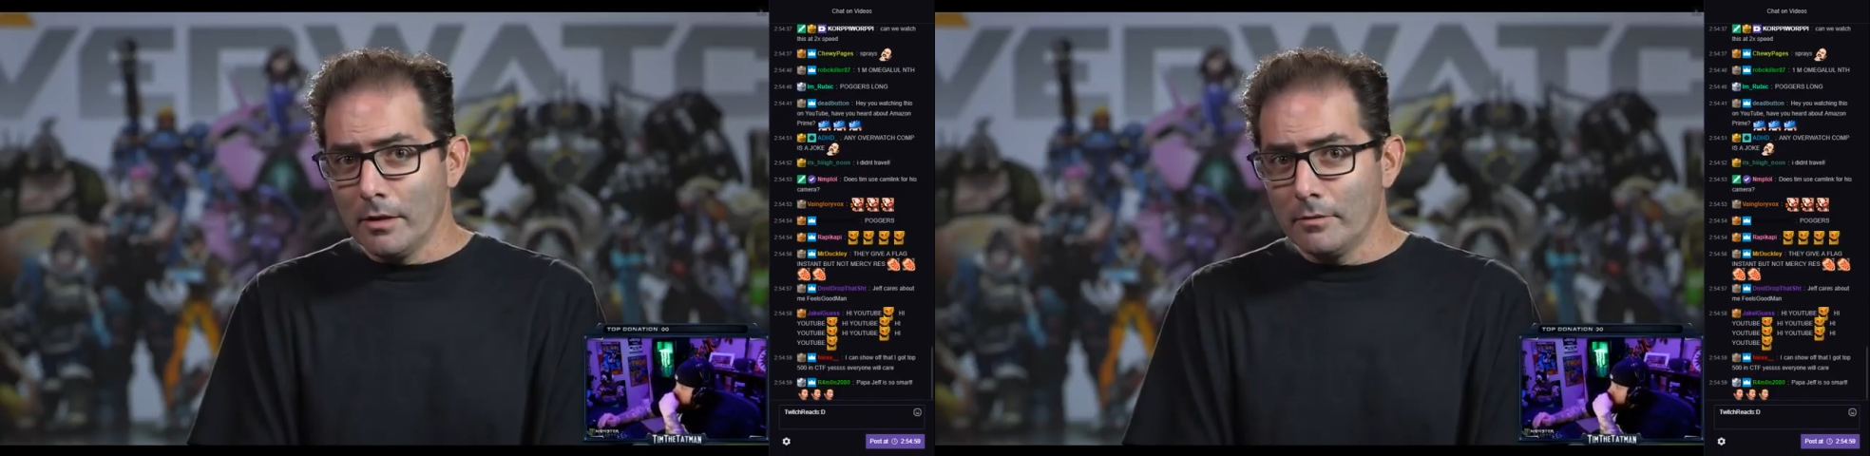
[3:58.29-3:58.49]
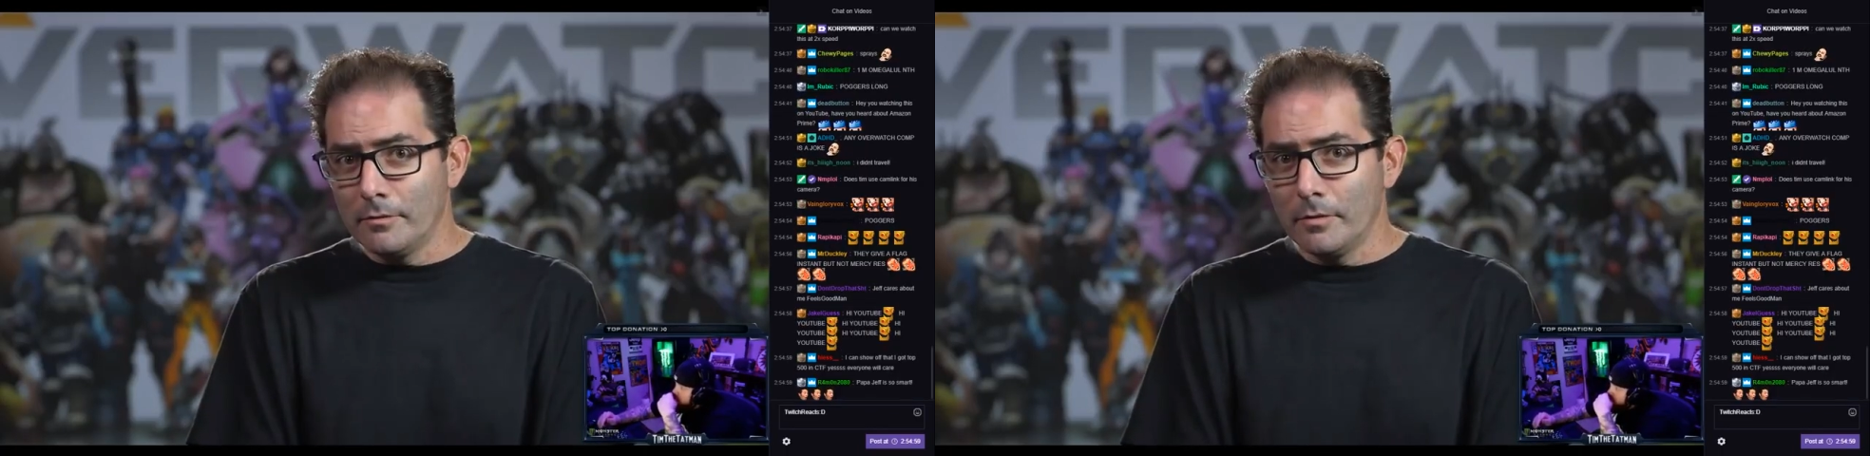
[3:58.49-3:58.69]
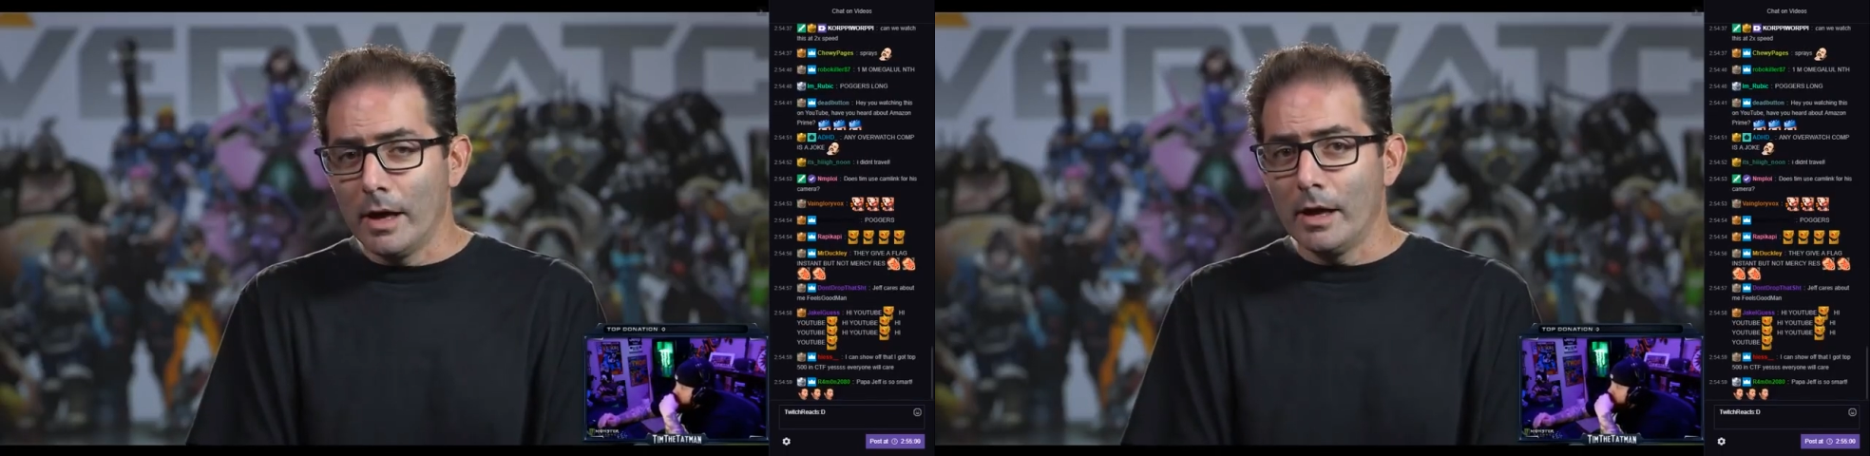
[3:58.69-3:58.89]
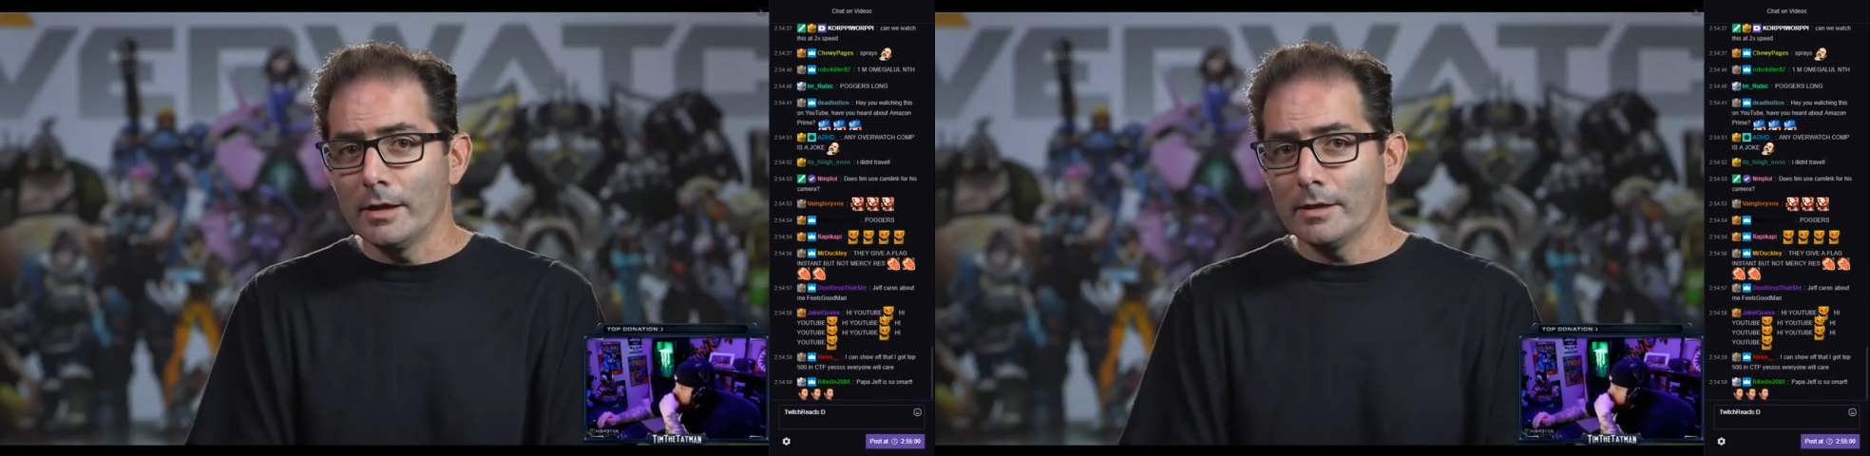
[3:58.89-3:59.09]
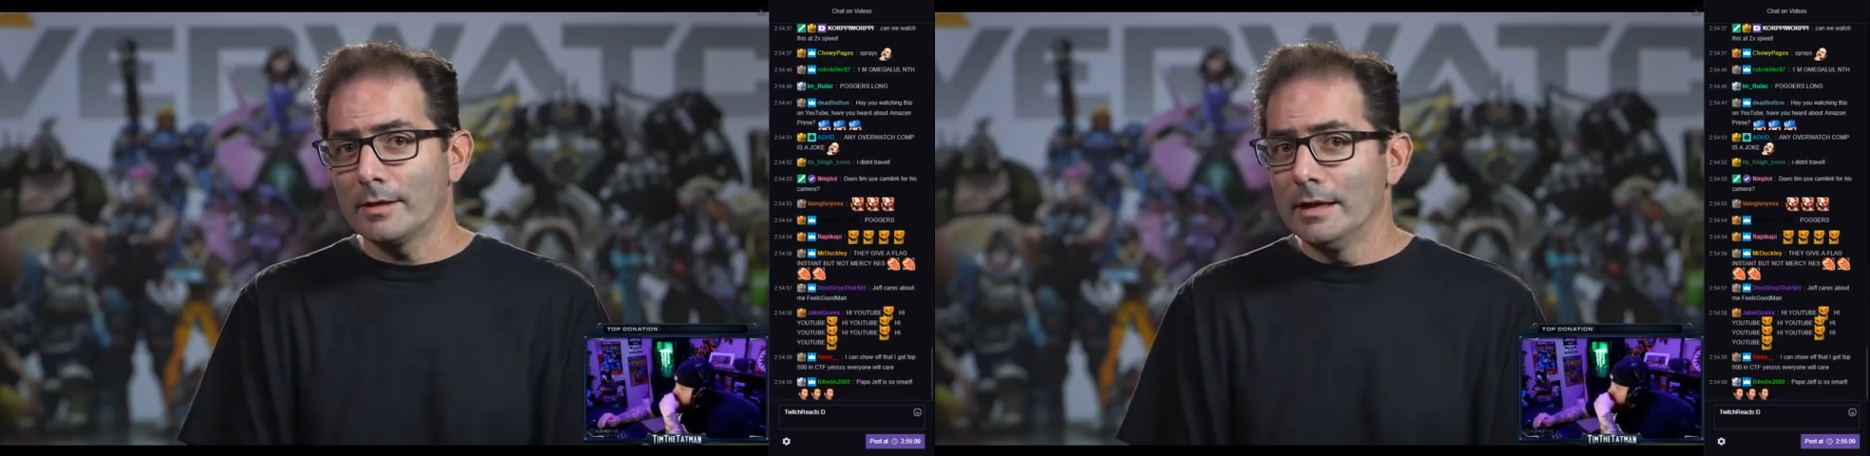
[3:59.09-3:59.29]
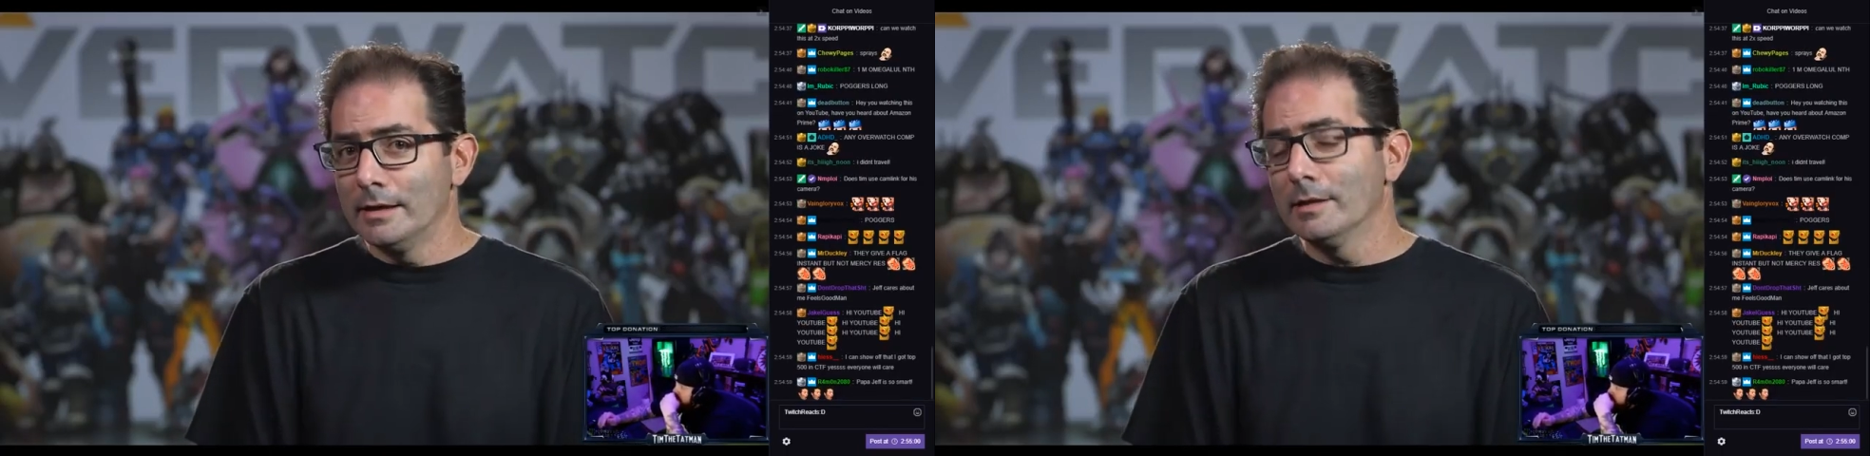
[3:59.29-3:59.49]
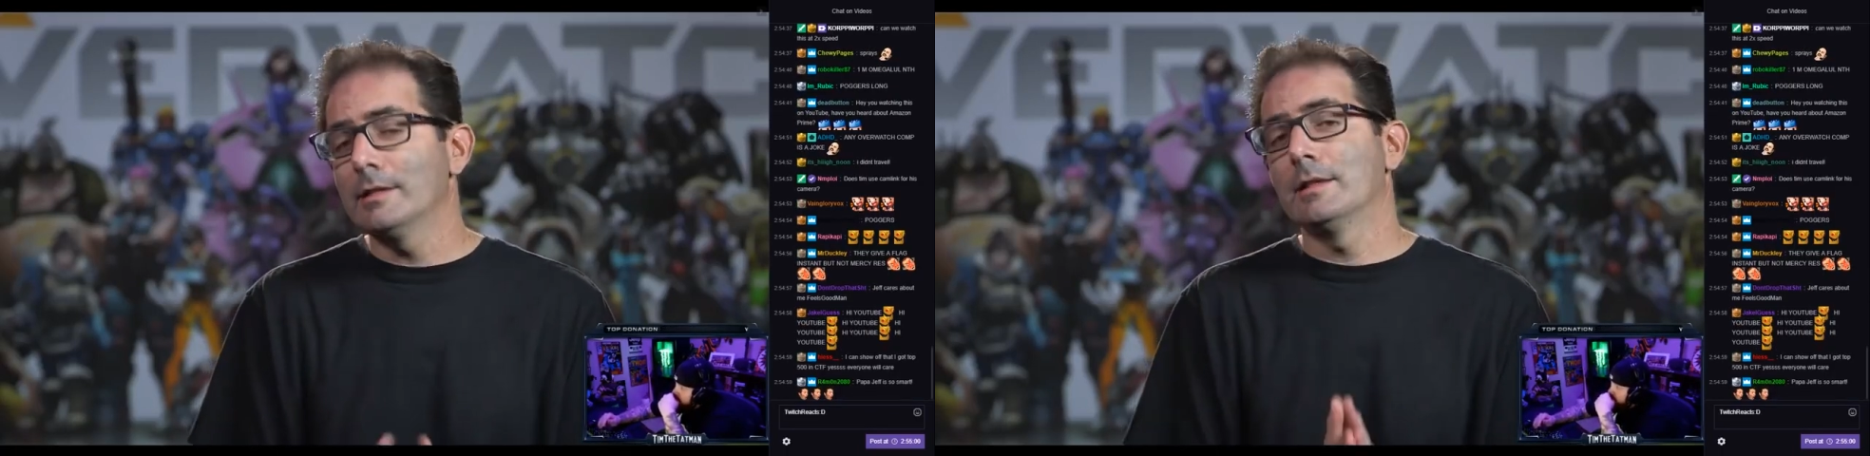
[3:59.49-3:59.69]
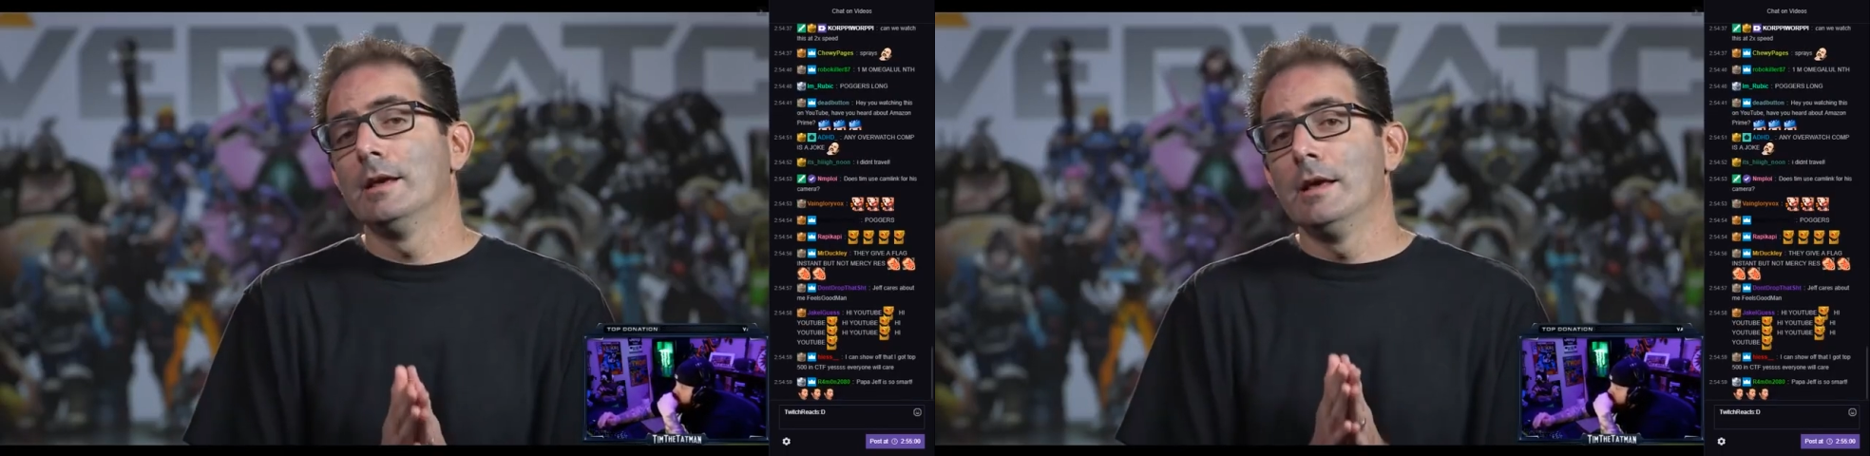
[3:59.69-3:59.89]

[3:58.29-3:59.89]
love skins,